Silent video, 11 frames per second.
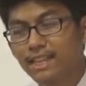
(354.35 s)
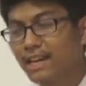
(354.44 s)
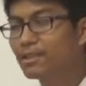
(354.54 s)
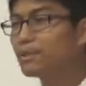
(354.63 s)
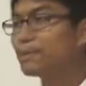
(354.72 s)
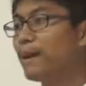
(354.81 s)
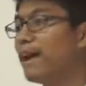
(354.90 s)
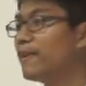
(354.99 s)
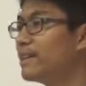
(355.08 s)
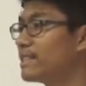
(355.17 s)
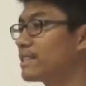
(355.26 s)
tell your
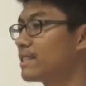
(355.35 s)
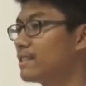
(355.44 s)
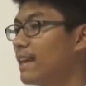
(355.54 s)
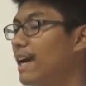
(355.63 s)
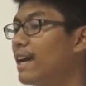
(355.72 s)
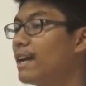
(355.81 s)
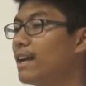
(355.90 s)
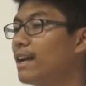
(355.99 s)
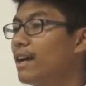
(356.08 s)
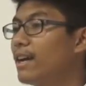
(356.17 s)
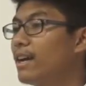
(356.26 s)
parents that
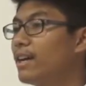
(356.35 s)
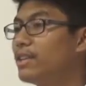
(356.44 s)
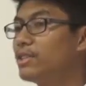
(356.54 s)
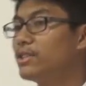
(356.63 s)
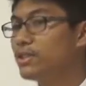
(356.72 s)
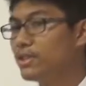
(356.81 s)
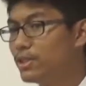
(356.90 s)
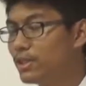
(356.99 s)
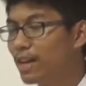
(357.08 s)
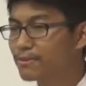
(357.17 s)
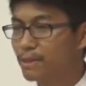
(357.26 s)

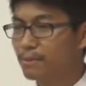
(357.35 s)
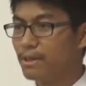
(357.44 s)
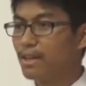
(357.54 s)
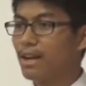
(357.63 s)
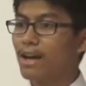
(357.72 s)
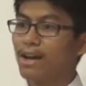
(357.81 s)
you love them.